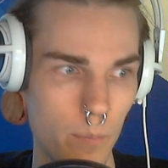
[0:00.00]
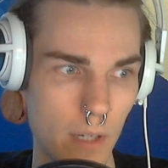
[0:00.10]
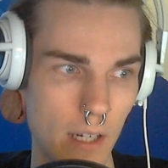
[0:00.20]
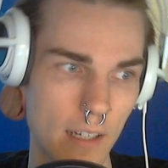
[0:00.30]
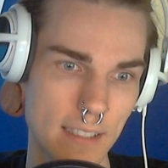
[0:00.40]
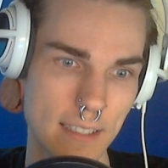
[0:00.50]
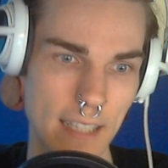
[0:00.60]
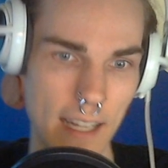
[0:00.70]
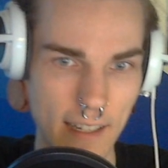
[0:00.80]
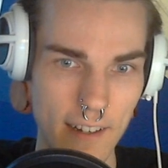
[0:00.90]
but it's
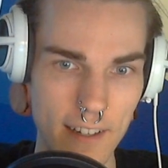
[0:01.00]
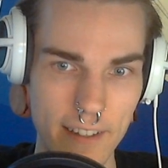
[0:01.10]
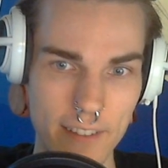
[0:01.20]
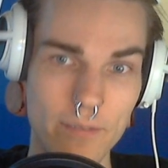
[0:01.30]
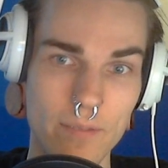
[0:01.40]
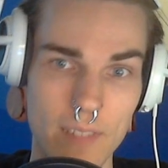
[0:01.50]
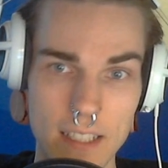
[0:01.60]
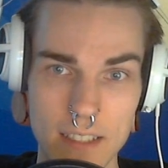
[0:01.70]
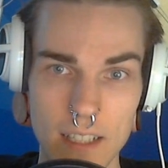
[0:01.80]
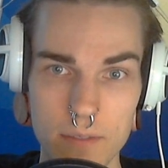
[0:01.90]
getting harder
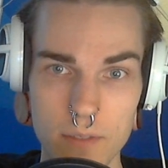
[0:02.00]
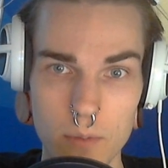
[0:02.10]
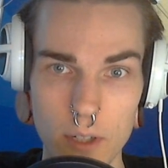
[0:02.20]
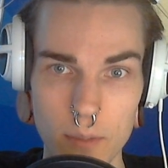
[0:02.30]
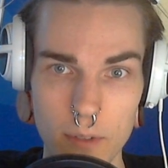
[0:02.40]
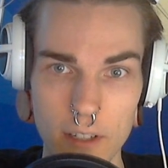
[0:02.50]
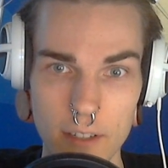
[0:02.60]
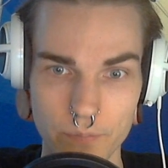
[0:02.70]
as you have to work more.